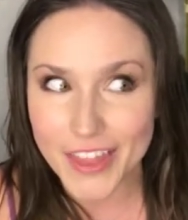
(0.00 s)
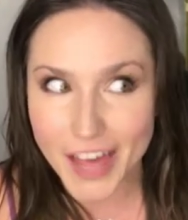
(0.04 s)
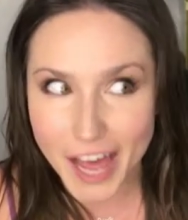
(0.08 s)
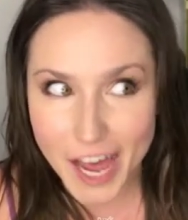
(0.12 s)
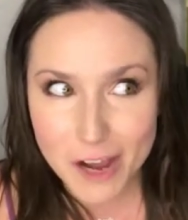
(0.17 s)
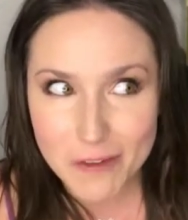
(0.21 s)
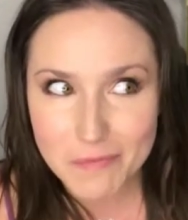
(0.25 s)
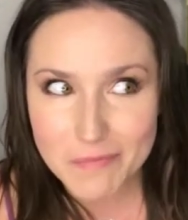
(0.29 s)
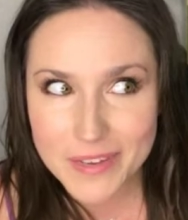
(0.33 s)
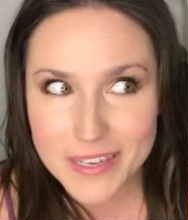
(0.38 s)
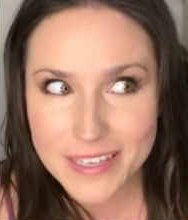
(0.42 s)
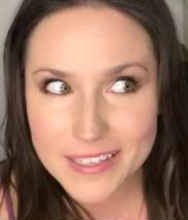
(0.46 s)

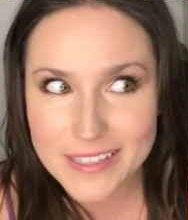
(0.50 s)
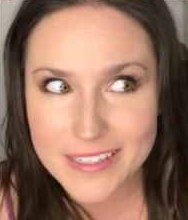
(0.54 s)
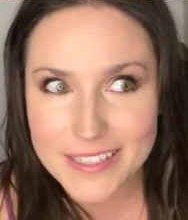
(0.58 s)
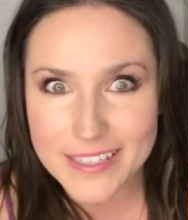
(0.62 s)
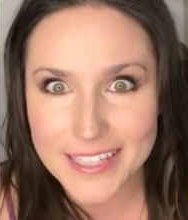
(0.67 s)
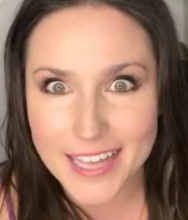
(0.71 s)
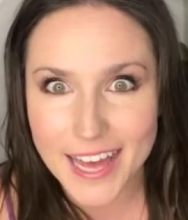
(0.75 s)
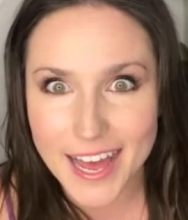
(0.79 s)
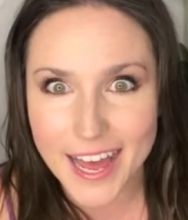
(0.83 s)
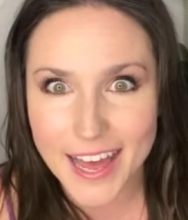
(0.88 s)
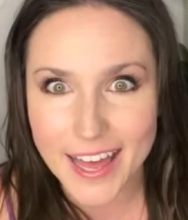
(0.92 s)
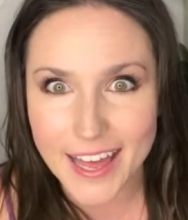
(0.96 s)
that
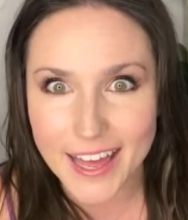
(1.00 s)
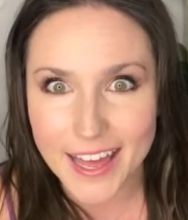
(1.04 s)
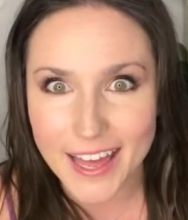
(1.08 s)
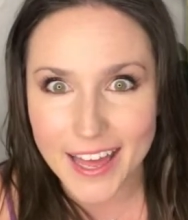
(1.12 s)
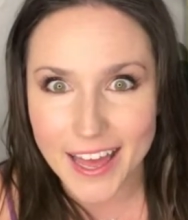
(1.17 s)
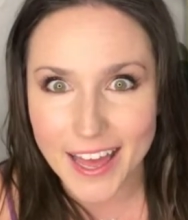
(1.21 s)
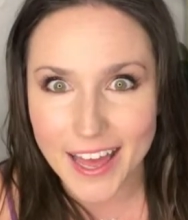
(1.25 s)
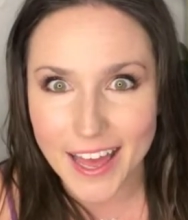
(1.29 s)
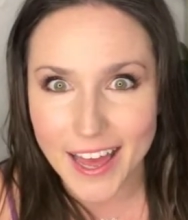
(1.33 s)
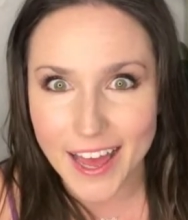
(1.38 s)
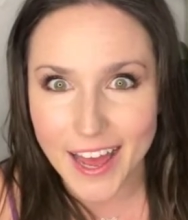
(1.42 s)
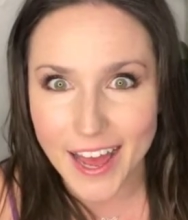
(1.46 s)
means that
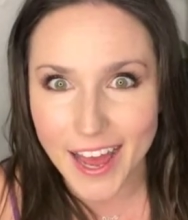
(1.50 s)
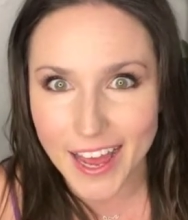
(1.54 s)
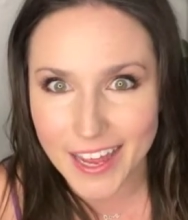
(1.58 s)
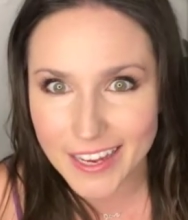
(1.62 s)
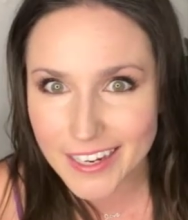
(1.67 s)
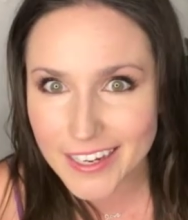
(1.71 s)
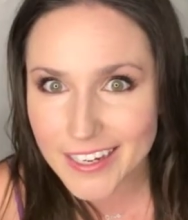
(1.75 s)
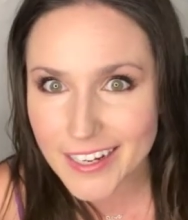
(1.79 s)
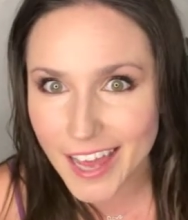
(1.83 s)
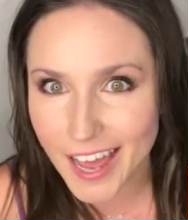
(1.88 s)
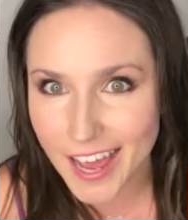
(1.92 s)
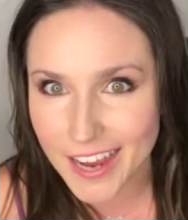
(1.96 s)

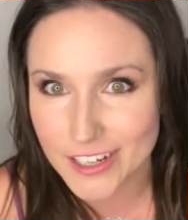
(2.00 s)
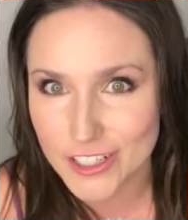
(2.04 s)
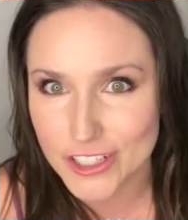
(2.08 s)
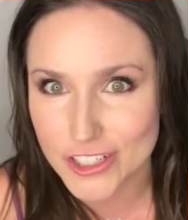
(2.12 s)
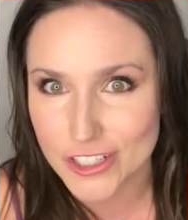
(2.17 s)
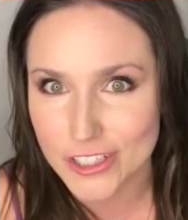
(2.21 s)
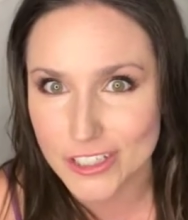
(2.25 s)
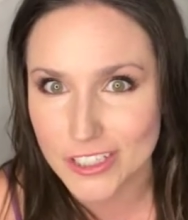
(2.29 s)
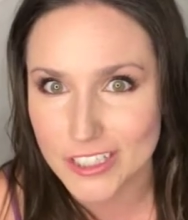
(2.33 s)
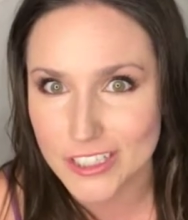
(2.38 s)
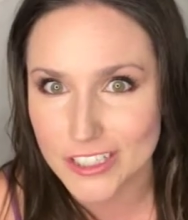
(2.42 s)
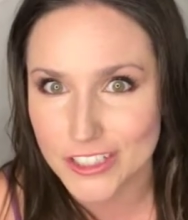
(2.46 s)
I can
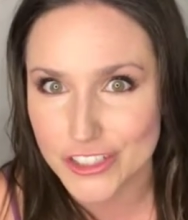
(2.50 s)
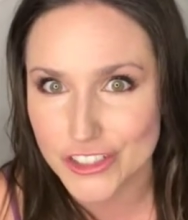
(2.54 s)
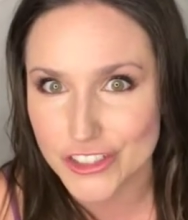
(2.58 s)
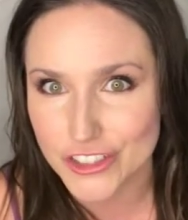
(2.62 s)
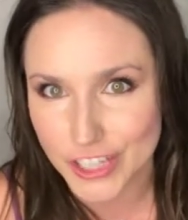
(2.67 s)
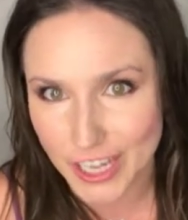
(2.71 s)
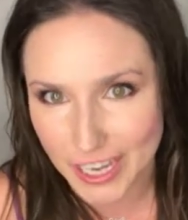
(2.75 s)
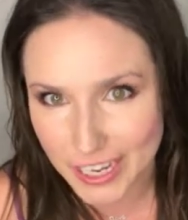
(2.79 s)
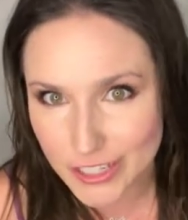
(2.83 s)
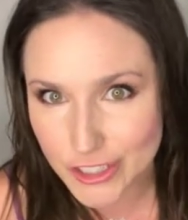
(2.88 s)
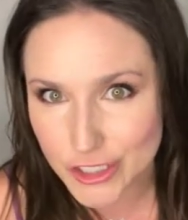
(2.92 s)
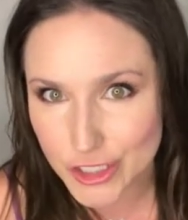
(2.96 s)
actually
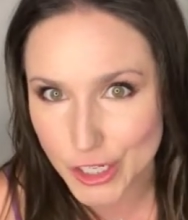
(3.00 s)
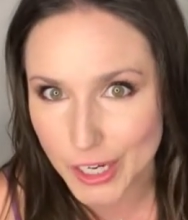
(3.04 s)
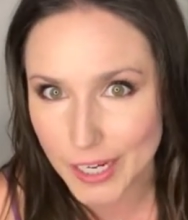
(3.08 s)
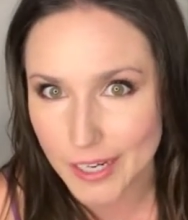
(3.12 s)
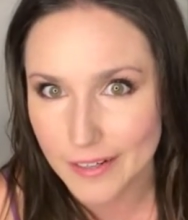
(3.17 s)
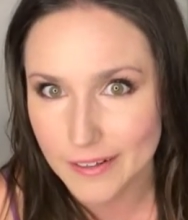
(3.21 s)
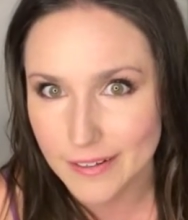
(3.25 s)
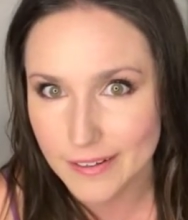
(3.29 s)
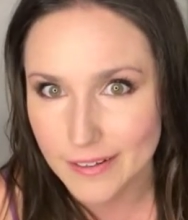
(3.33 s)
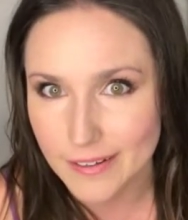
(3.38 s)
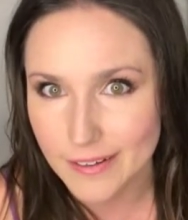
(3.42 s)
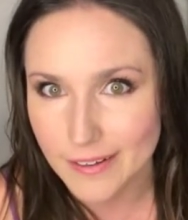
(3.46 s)
change
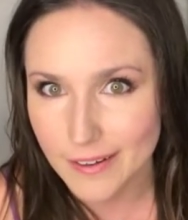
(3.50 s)
it.